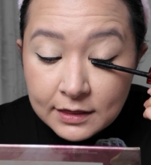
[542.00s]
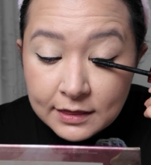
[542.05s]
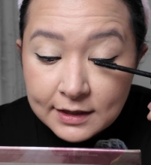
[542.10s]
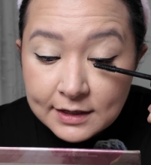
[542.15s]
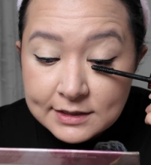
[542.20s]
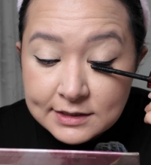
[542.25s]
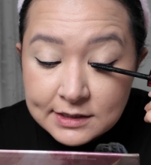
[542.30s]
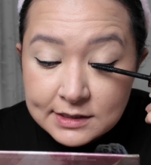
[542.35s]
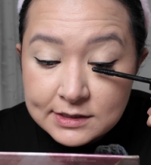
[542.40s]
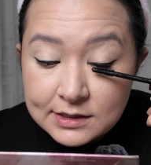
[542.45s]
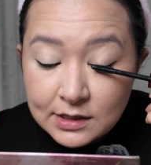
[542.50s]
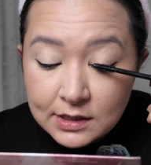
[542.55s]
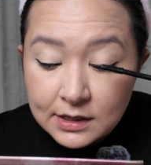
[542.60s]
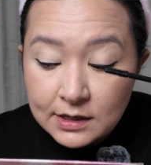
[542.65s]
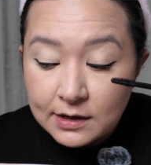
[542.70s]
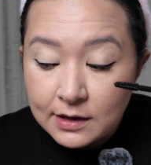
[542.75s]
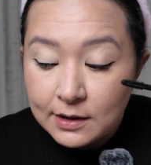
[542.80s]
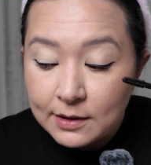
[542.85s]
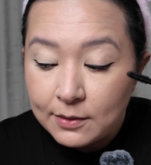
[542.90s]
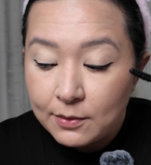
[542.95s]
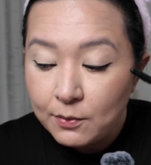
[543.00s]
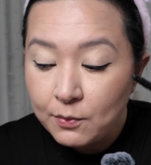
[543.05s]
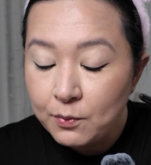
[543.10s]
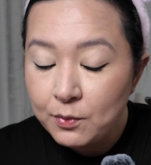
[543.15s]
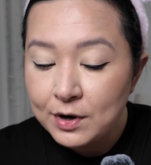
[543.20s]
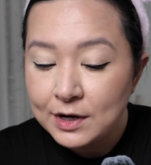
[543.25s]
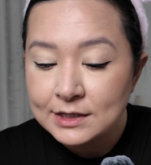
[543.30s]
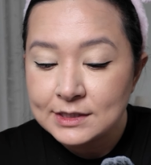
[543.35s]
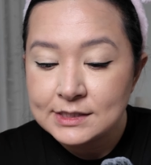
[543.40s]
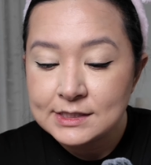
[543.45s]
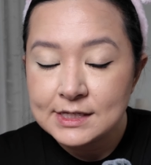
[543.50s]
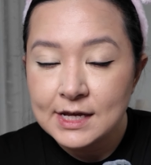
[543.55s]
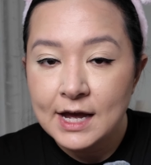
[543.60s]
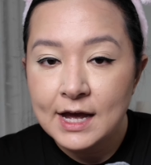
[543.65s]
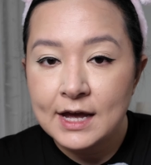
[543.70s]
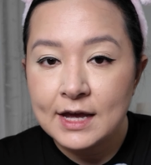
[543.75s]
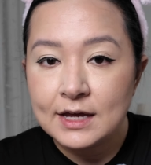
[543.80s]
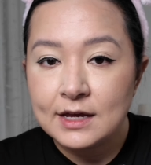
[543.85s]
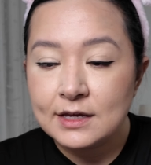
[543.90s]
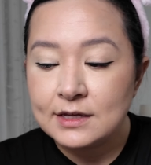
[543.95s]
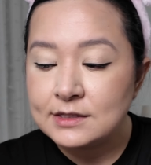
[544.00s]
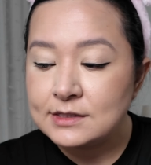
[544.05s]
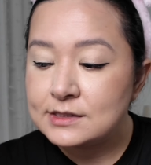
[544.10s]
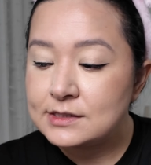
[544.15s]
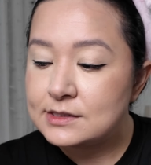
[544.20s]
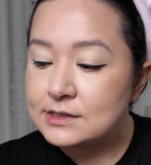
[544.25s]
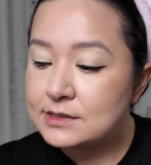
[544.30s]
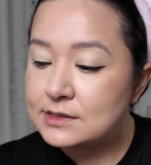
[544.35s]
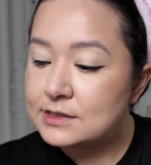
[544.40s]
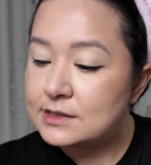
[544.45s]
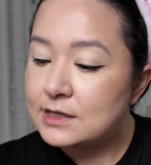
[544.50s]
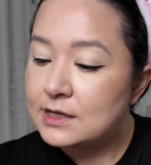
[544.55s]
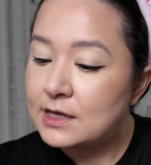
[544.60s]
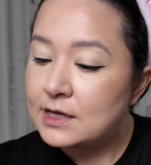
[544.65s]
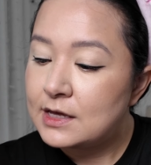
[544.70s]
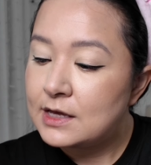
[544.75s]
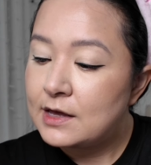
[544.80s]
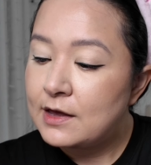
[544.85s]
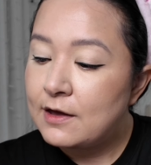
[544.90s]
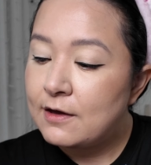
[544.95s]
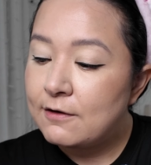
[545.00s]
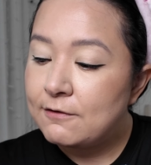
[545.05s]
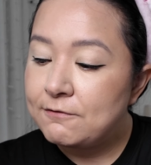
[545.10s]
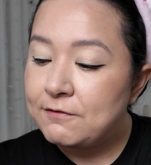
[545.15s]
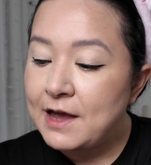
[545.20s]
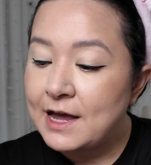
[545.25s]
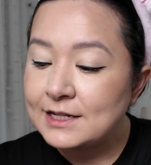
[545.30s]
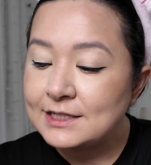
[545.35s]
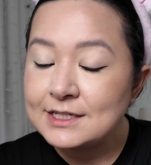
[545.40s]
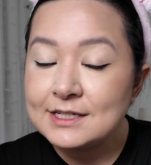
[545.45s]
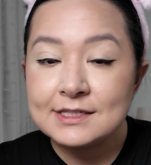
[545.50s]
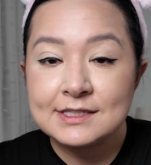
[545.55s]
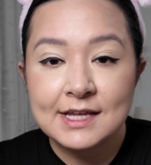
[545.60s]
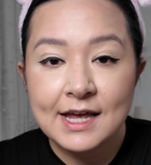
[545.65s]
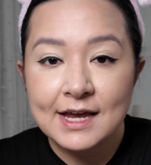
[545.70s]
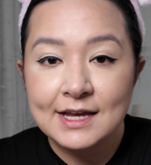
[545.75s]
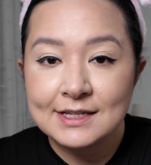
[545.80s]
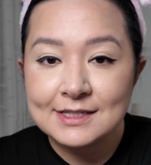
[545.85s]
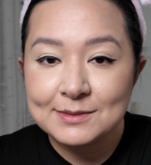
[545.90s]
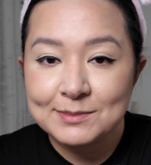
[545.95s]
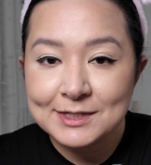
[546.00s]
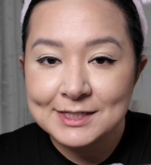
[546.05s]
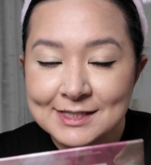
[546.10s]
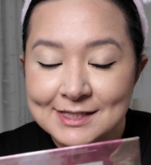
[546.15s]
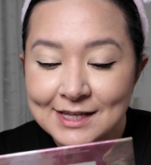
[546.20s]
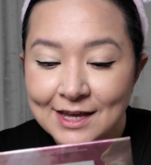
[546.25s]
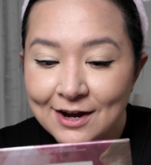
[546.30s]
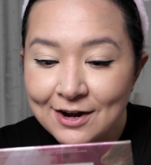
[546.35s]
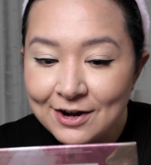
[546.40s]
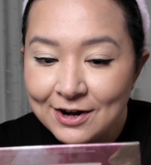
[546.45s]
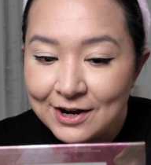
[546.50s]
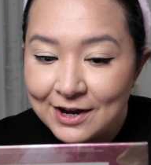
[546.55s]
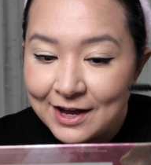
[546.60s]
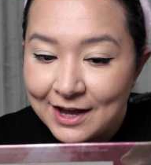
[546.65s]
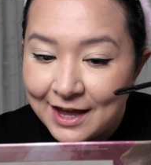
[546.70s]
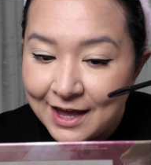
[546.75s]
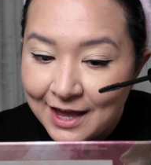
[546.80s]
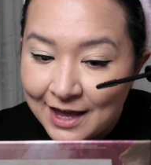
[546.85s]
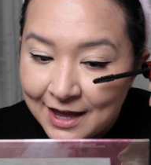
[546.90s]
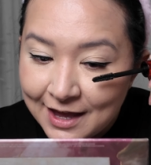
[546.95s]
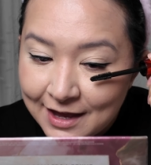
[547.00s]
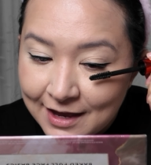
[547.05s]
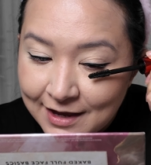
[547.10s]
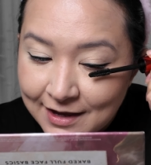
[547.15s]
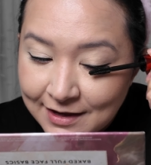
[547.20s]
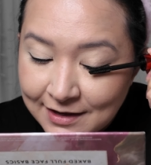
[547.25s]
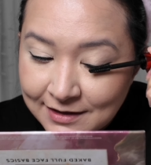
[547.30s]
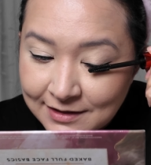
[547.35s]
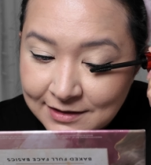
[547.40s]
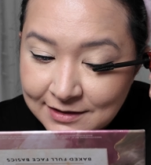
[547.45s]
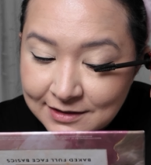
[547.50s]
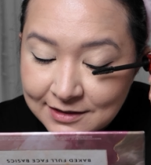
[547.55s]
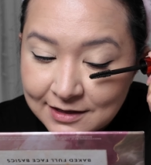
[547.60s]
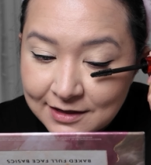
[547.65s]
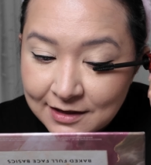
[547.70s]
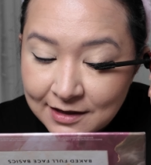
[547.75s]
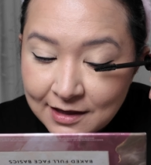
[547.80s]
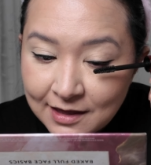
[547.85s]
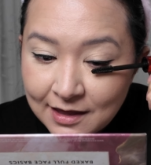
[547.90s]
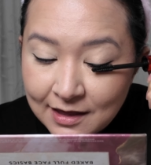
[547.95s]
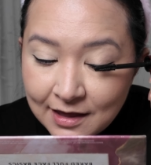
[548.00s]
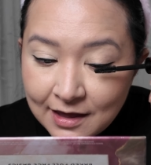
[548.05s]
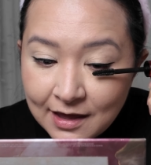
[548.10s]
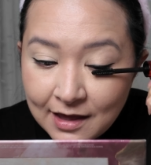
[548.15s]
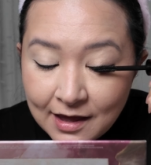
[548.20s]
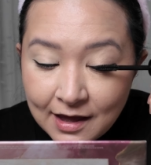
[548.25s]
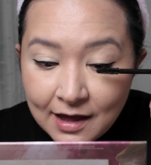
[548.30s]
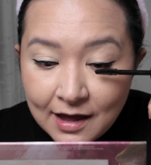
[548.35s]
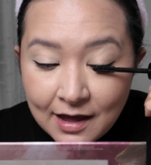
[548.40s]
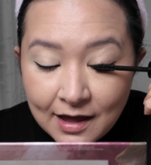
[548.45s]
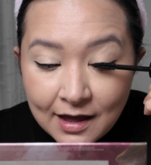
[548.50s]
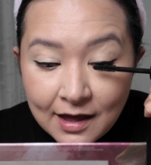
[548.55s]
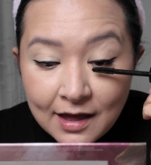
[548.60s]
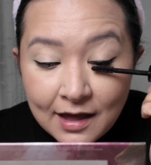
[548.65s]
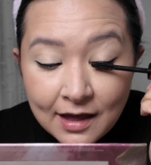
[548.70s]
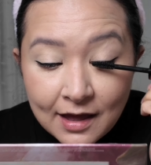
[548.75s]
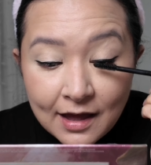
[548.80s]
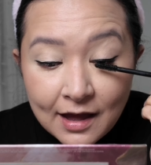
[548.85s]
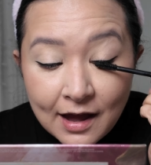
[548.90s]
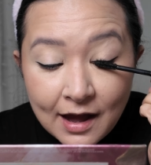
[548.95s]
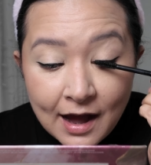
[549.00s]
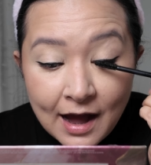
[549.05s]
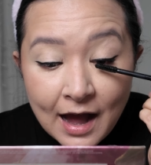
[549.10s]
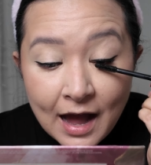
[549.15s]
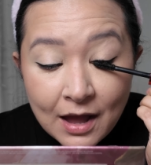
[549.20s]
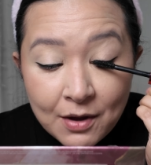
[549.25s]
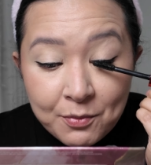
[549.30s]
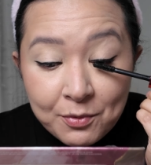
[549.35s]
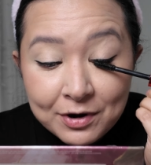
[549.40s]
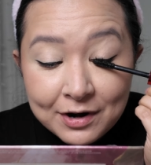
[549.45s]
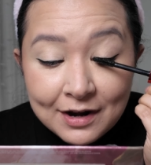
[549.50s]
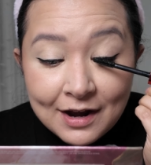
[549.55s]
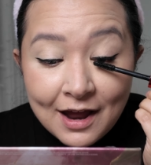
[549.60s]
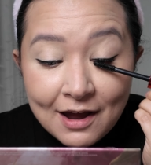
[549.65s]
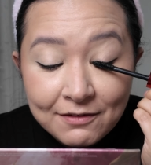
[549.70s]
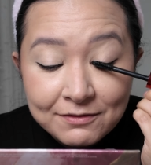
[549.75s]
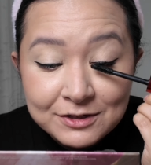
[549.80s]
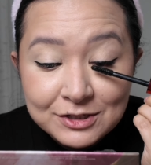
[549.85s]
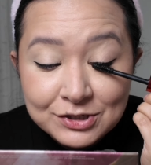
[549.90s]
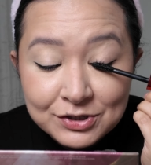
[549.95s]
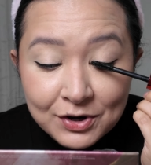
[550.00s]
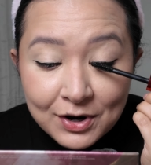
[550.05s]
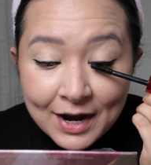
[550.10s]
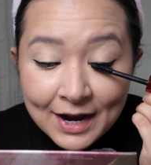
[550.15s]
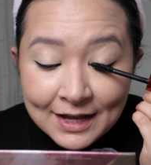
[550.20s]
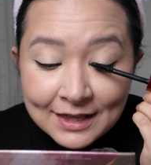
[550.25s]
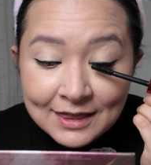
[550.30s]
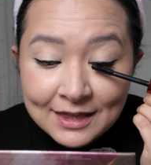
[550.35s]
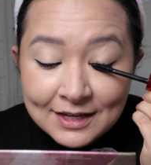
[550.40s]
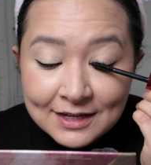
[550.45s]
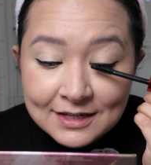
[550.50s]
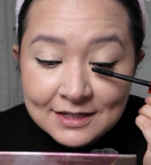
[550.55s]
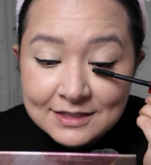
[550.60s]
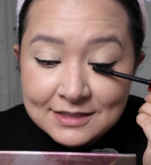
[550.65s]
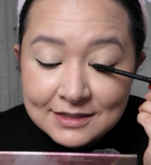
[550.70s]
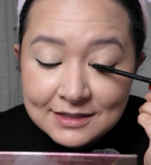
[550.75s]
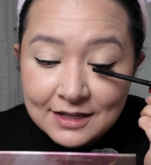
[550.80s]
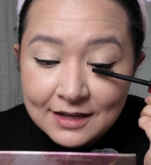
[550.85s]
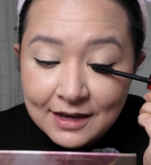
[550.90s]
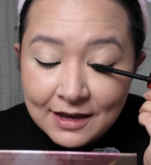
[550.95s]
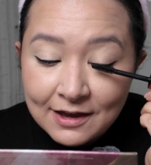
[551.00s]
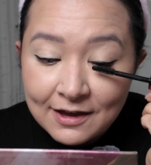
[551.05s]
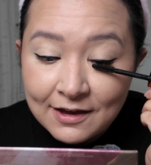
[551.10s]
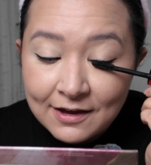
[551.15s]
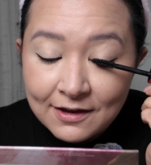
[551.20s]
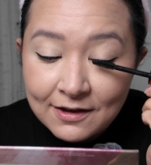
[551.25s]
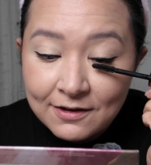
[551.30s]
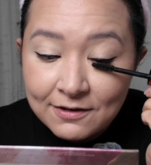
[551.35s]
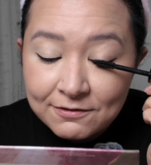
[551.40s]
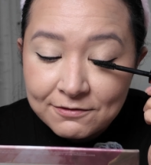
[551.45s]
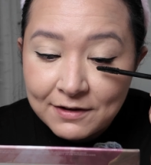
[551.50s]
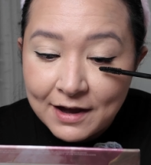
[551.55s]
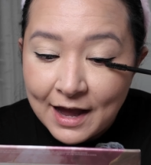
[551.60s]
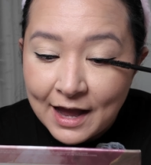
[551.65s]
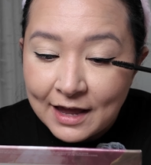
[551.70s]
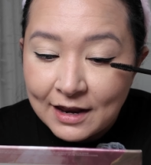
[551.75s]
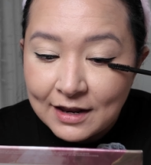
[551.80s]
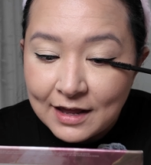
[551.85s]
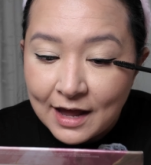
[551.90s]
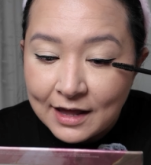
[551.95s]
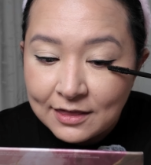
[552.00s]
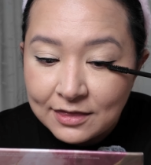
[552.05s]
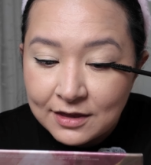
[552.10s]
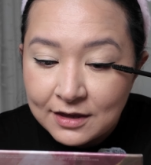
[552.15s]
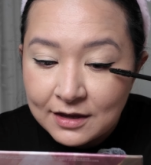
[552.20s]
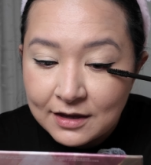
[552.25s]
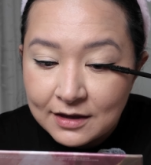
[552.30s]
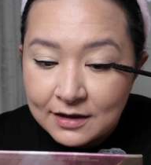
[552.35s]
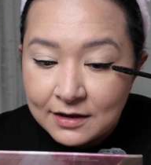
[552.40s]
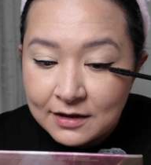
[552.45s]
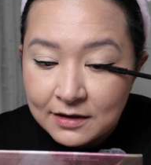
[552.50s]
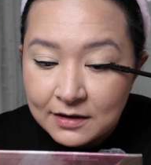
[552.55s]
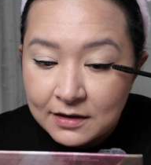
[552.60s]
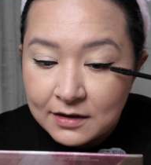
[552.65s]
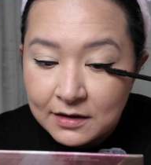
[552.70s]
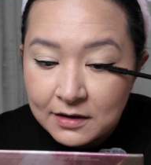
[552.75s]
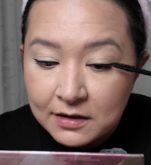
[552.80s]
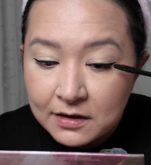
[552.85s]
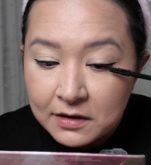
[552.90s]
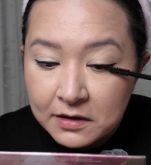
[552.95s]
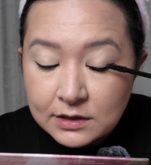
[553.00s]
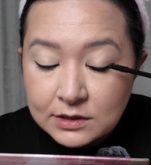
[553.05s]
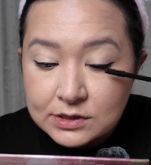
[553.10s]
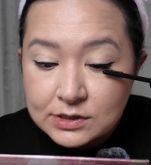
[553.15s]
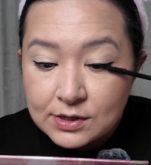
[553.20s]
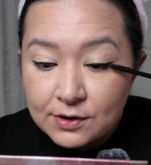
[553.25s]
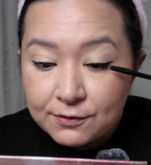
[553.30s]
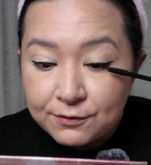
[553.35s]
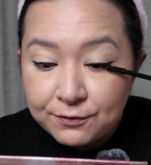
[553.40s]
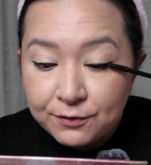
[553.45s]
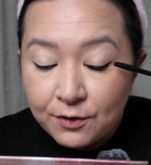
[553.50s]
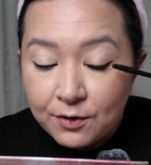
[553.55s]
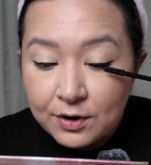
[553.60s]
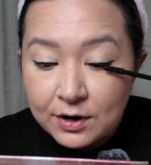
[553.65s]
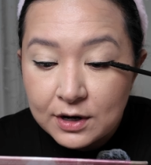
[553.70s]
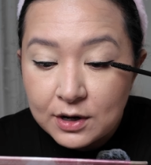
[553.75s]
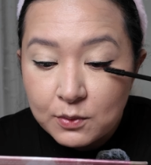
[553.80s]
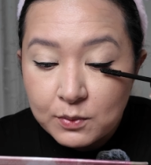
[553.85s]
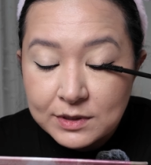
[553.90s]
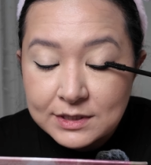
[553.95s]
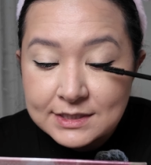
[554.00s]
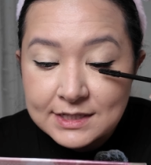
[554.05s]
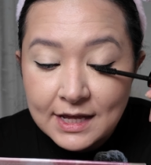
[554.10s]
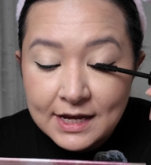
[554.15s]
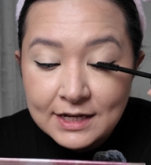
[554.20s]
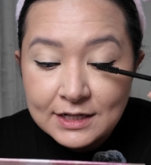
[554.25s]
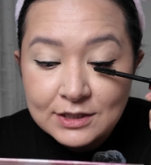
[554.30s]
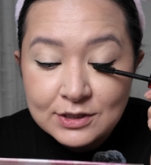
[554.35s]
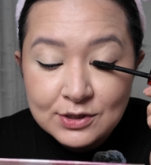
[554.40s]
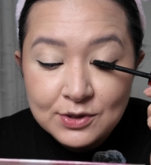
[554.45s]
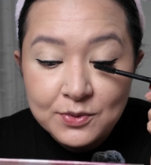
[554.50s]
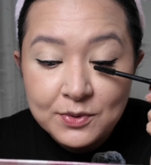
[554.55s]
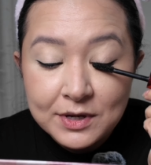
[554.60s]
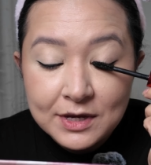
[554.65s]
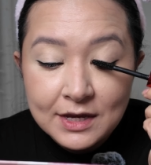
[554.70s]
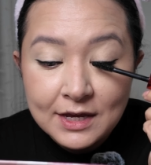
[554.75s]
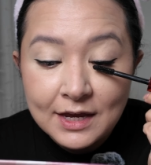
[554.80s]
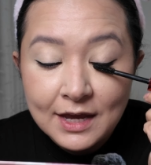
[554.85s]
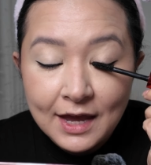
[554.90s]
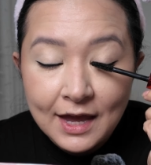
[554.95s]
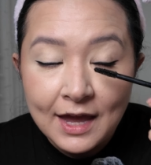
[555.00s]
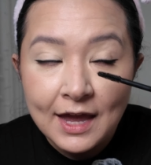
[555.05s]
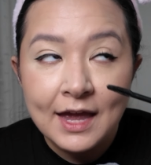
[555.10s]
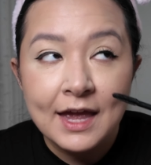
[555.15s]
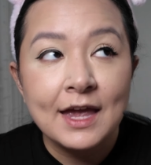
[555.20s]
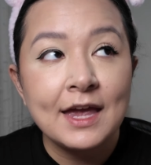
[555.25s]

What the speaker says: This is the One Size Fantasize mascara, and I wouldn't have tried this if I think Sephora was like doing